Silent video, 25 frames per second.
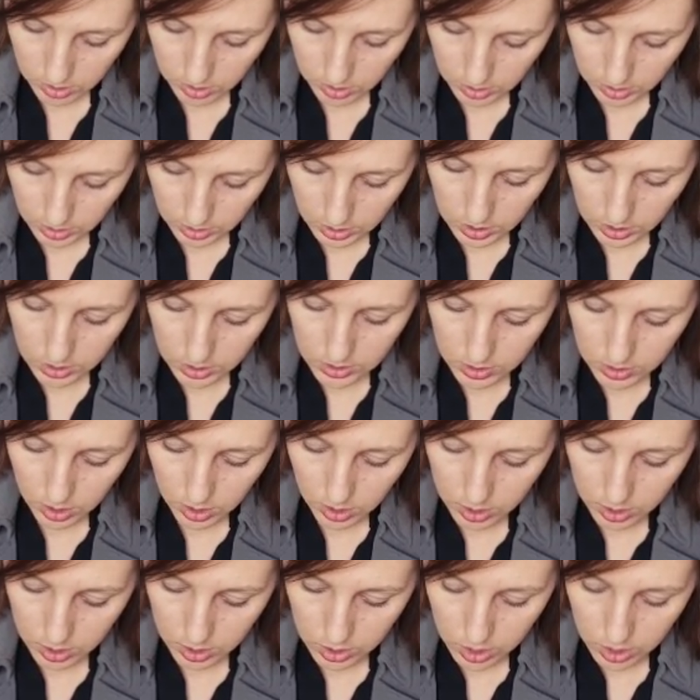
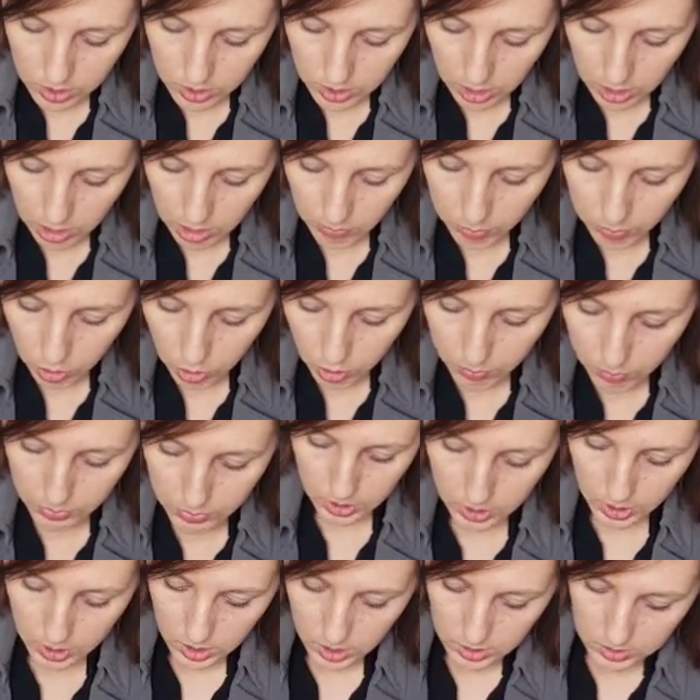undesirable because it
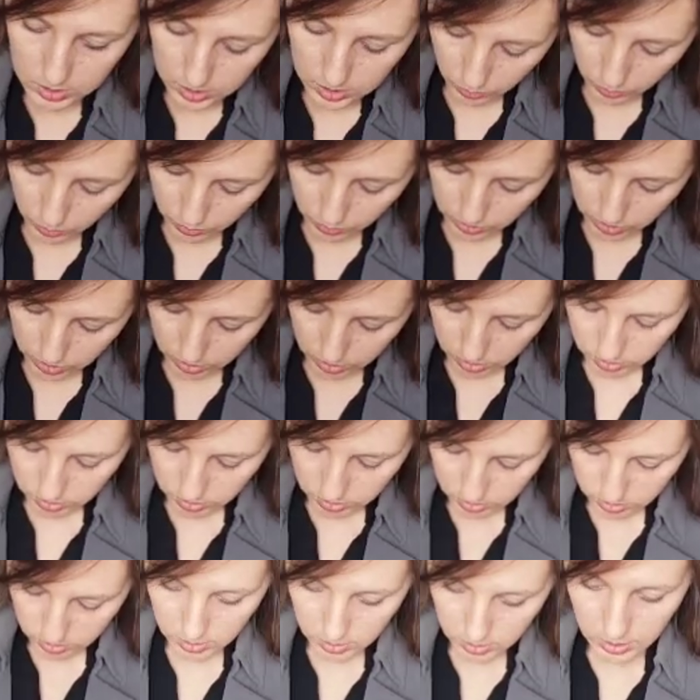will?
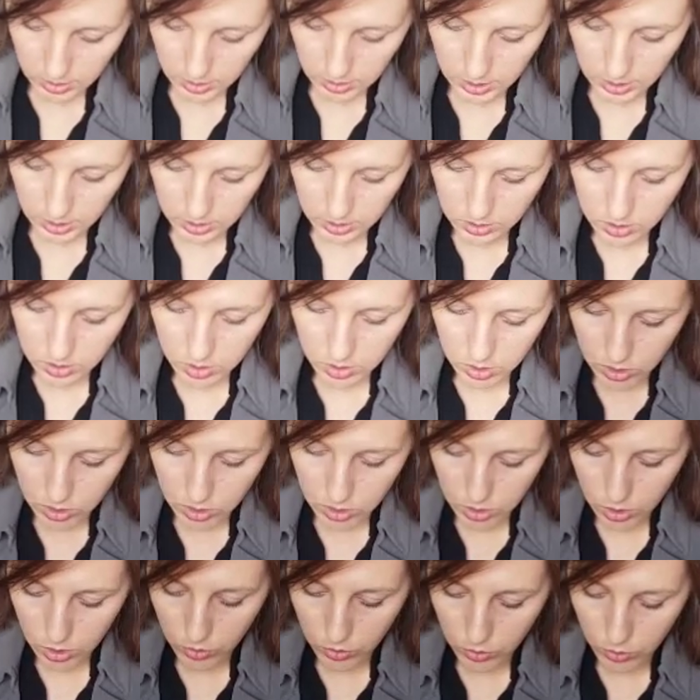Answer: cool
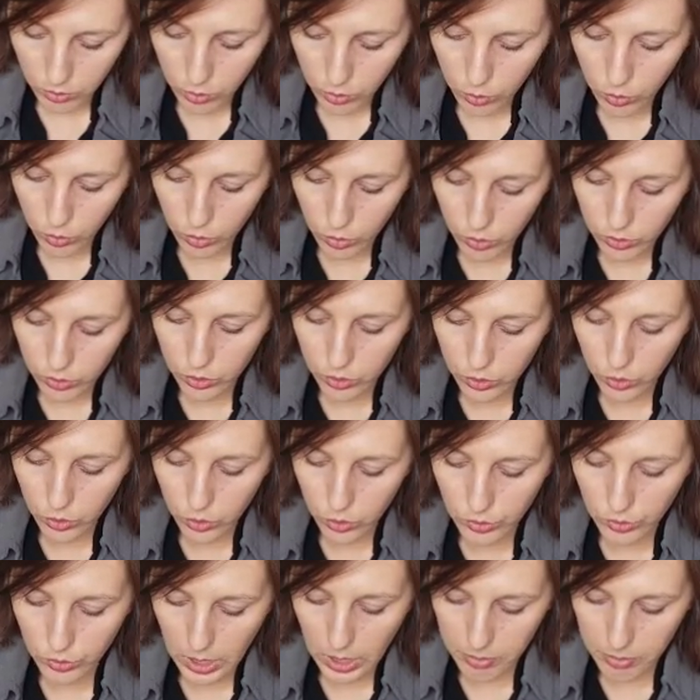too rapidly.